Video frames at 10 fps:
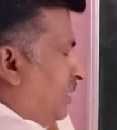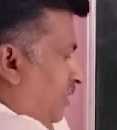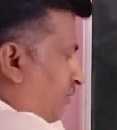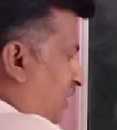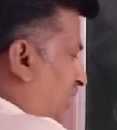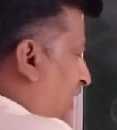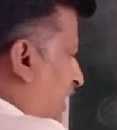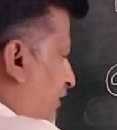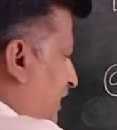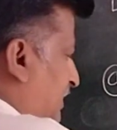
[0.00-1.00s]
for the
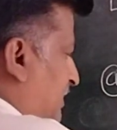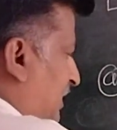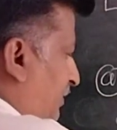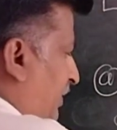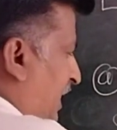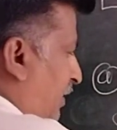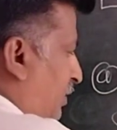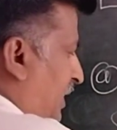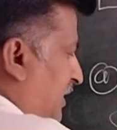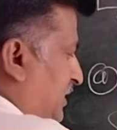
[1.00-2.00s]
galvanic cell, we have
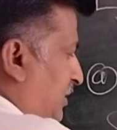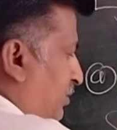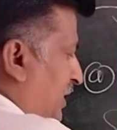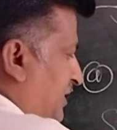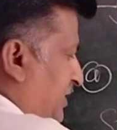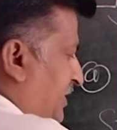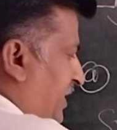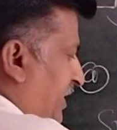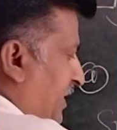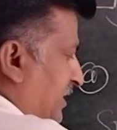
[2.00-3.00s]
one example as a
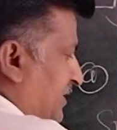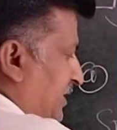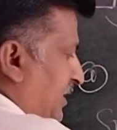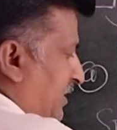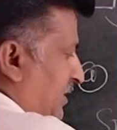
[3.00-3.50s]
Daniell cell.